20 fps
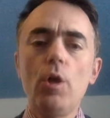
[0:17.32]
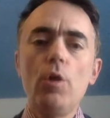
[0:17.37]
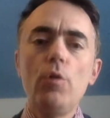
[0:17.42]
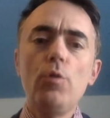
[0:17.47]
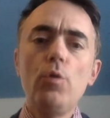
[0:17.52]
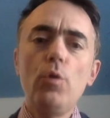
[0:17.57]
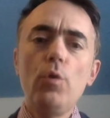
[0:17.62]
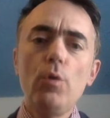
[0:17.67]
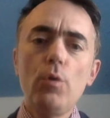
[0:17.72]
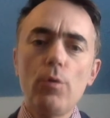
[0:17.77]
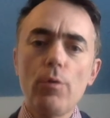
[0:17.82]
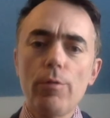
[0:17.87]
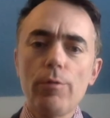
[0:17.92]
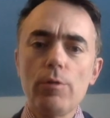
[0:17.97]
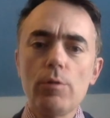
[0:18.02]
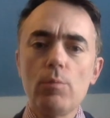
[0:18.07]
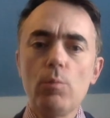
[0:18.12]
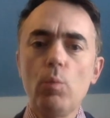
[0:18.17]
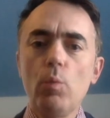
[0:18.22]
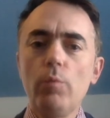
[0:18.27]
The Earth
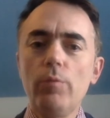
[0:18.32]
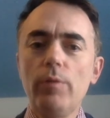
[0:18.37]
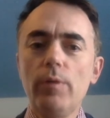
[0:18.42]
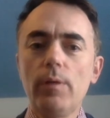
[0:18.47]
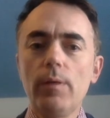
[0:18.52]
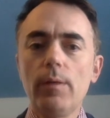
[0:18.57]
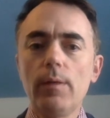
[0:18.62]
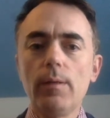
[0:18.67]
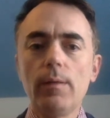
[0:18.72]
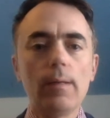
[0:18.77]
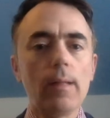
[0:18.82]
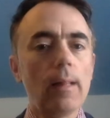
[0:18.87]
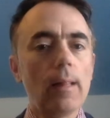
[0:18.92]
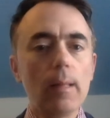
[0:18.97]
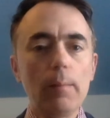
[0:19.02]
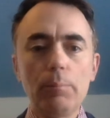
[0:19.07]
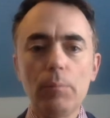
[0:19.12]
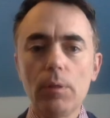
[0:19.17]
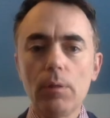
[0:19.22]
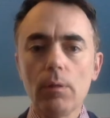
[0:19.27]
is moving in an
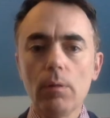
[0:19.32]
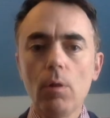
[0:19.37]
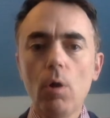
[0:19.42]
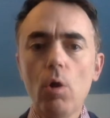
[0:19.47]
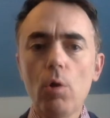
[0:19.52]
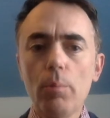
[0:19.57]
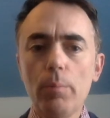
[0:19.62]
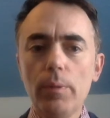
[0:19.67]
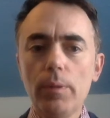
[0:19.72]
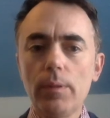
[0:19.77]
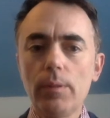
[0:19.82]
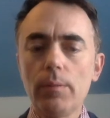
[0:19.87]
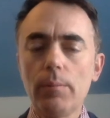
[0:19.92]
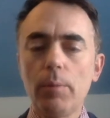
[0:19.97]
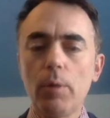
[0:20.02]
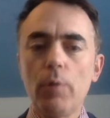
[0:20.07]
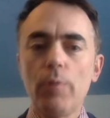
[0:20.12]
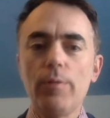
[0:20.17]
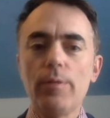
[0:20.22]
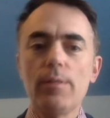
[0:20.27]
elliptical orbit
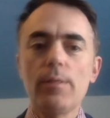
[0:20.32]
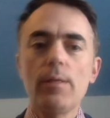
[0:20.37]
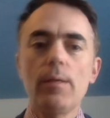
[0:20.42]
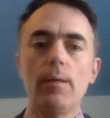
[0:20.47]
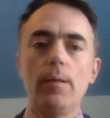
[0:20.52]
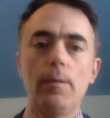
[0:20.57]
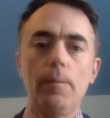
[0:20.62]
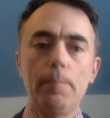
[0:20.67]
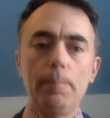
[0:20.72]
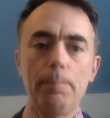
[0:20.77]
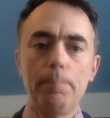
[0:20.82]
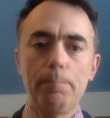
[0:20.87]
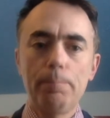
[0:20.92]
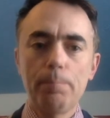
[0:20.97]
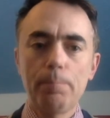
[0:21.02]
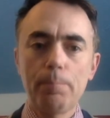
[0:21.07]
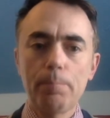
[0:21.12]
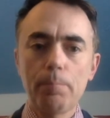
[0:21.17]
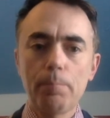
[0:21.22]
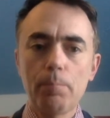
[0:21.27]
about the Sun.
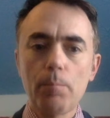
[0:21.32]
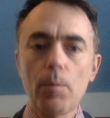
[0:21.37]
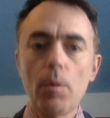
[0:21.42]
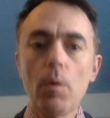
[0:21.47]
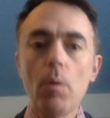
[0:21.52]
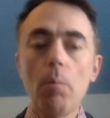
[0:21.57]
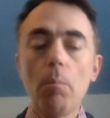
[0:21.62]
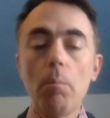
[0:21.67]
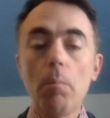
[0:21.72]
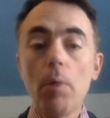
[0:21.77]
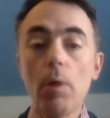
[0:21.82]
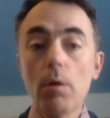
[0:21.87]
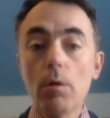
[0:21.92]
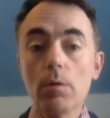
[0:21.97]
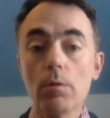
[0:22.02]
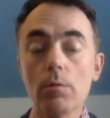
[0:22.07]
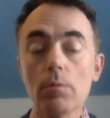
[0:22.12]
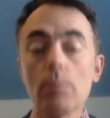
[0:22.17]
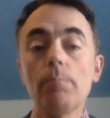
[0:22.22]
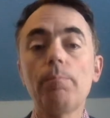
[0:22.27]

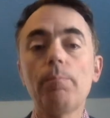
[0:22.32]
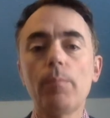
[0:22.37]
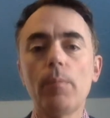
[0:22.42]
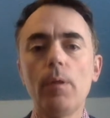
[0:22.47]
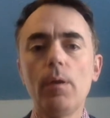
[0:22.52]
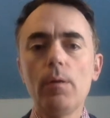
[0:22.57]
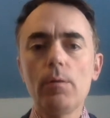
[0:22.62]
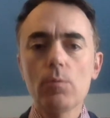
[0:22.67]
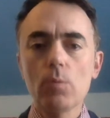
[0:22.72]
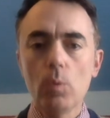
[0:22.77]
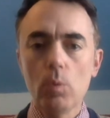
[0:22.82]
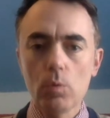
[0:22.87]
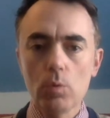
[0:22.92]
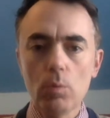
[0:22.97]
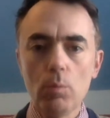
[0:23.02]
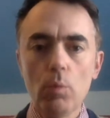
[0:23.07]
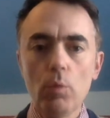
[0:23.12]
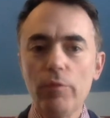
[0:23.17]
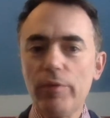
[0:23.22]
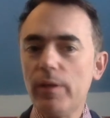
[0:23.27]
Mars is also
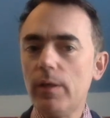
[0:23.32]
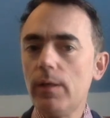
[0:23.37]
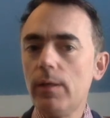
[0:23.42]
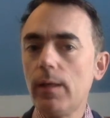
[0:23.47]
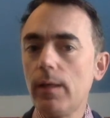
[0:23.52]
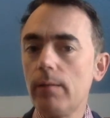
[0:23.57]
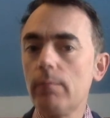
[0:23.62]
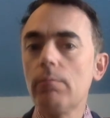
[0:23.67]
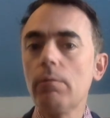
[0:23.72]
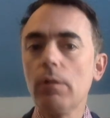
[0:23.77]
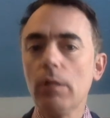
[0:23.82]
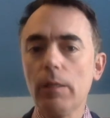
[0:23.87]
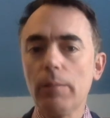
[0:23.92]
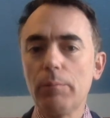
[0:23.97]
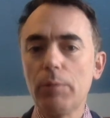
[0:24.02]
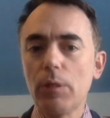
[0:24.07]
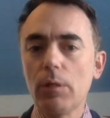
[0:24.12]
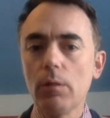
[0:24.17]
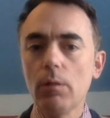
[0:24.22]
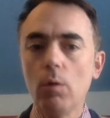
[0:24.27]
moving in an
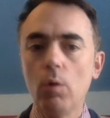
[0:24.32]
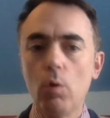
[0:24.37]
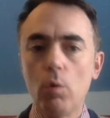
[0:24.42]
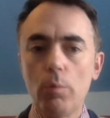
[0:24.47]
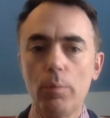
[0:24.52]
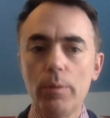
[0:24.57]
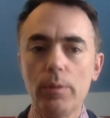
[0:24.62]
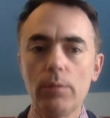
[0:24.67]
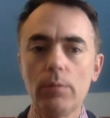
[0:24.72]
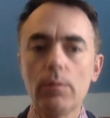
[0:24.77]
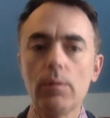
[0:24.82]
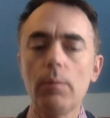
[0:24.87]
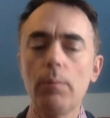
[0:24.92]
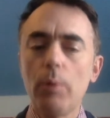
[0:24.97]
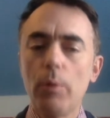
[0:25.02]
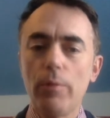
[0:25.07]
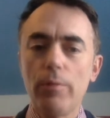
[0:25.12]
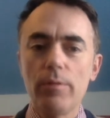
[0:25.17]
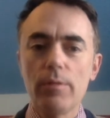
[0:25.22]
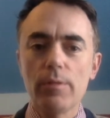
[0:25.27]
elliptical orbit
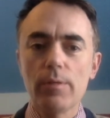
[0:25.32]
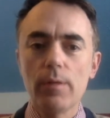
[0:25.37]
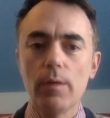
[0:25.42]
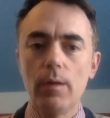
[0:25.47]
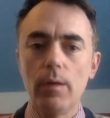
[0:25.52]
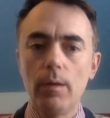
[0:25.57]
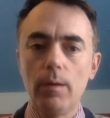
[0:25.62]
about the Sun.